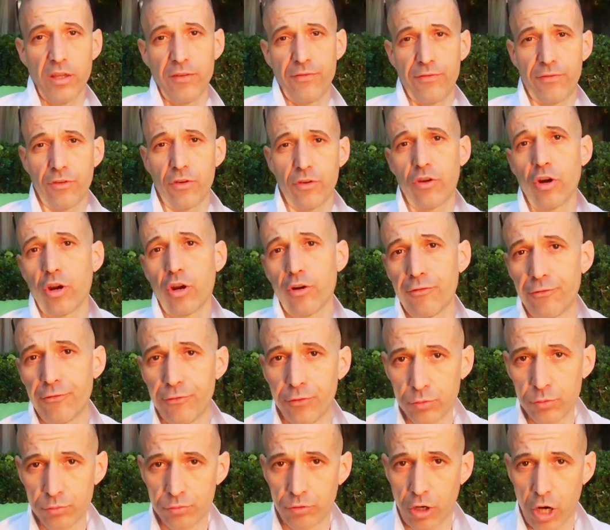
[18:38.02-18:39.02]
you've got a
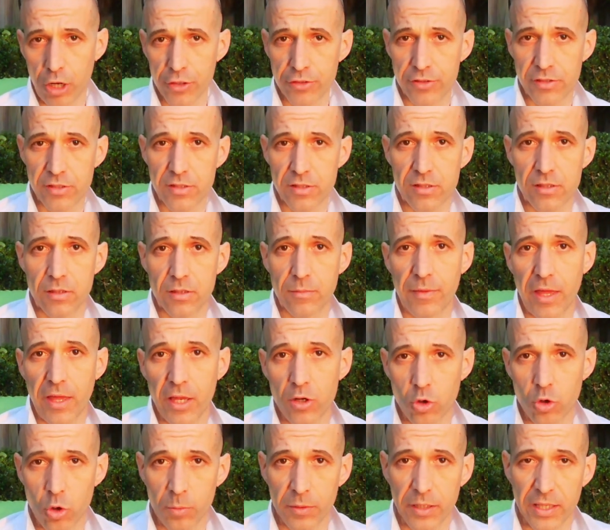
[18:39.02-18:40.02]
full road system, they
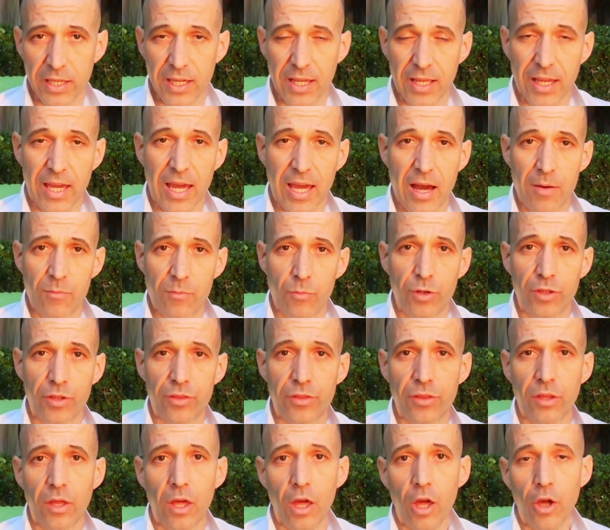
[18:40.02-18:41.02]
normally can come
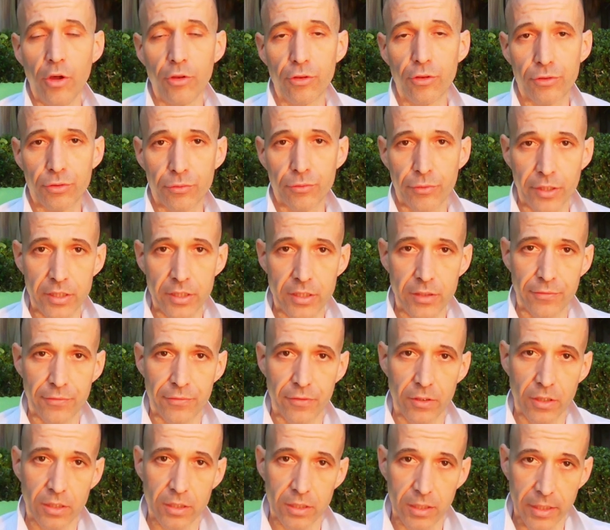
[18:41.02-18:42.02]
with 3
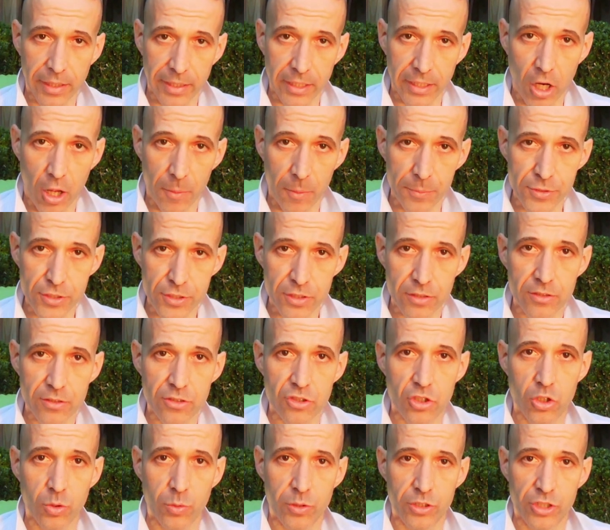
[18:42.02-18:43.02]
different cleat options
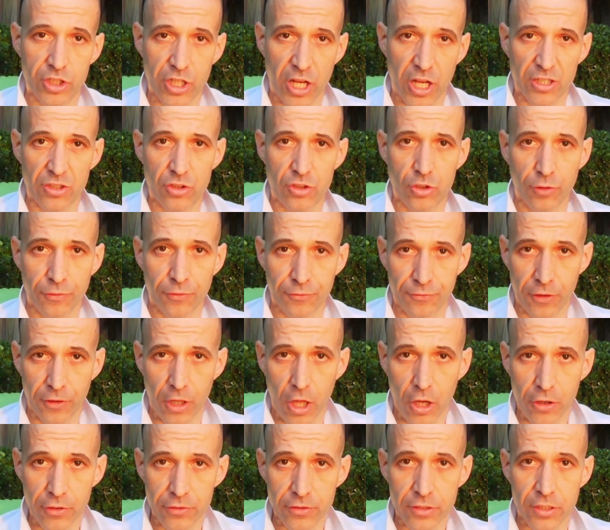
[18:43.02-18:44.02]
to adjust your
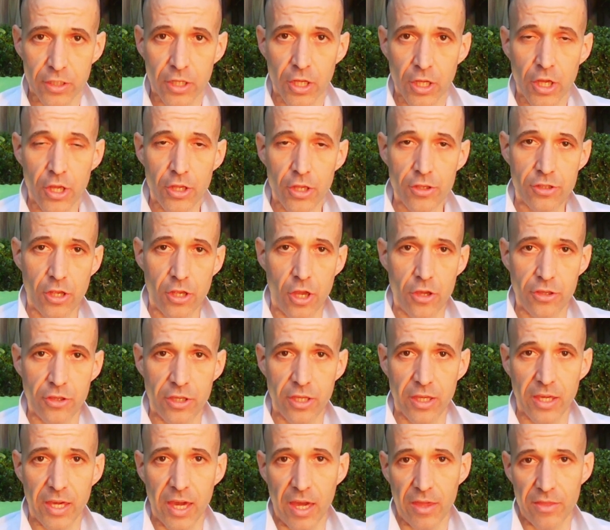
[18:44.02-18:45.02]
float. So you
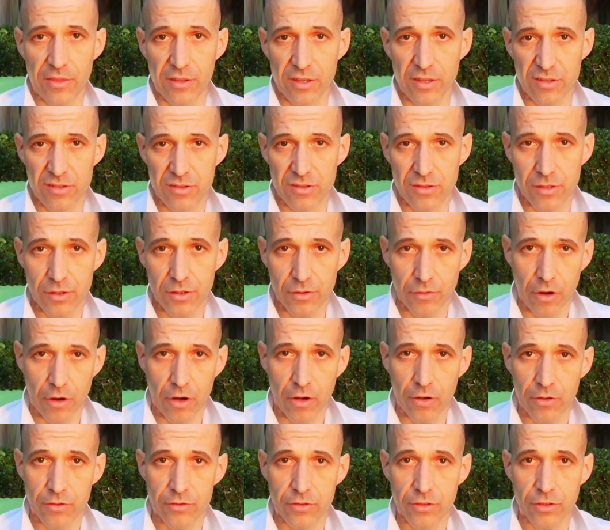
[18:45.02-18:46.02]
can get the
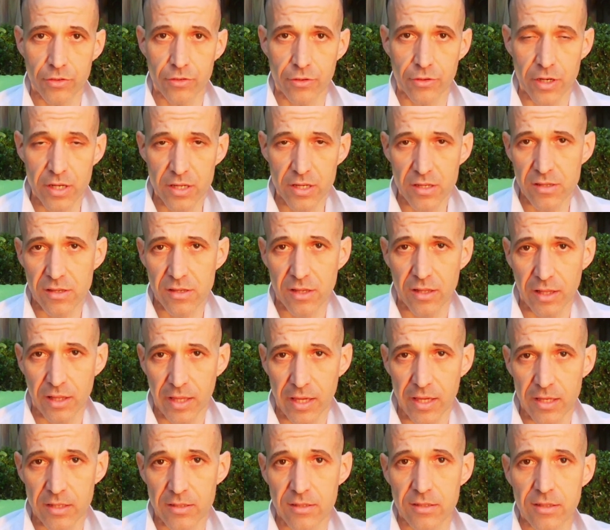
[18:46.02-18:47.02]
0 degrees
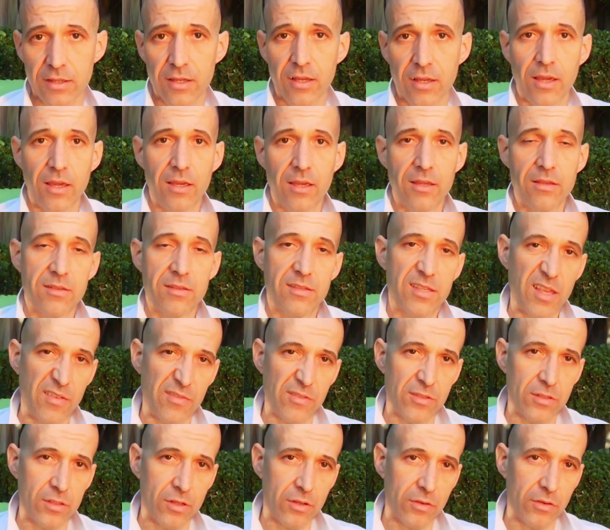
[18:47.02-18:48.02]
cleat,
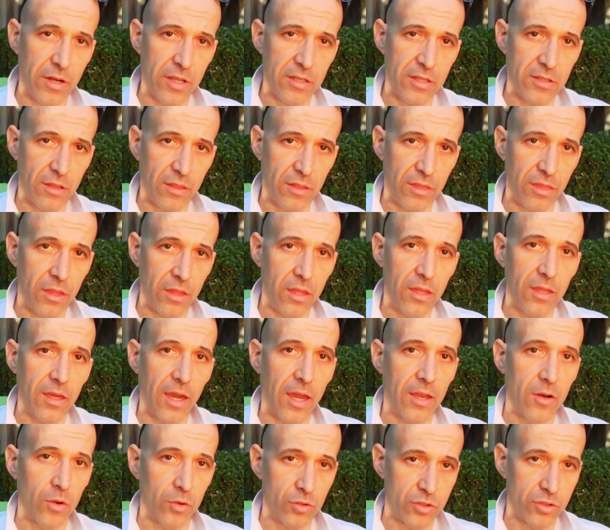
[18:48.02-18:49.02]
7 degrees I think,
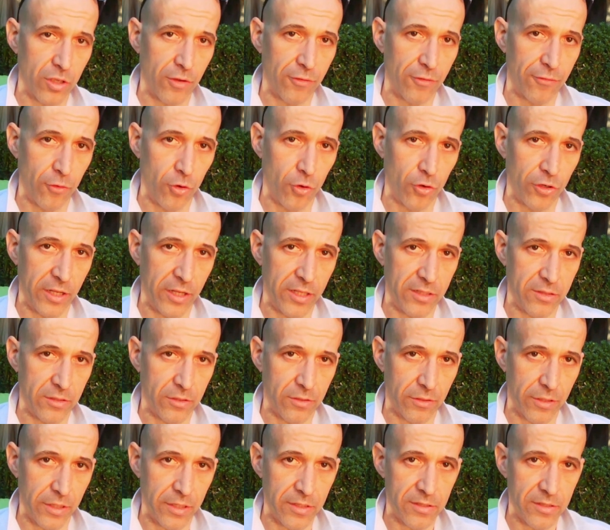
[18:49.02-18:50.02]
and also 14
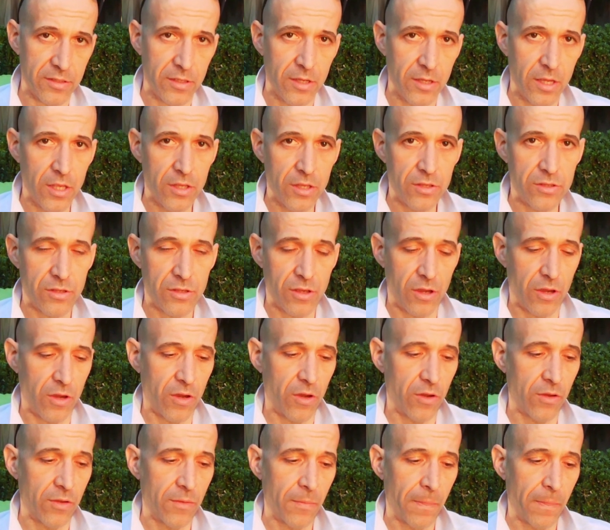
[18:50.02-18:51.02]
degrees.
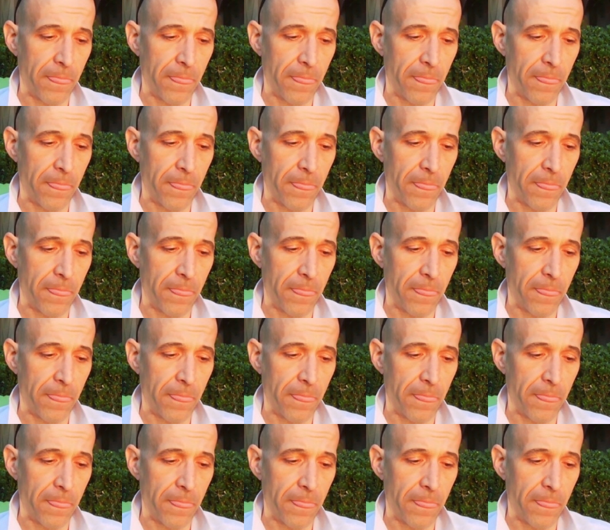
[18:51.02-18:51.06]
So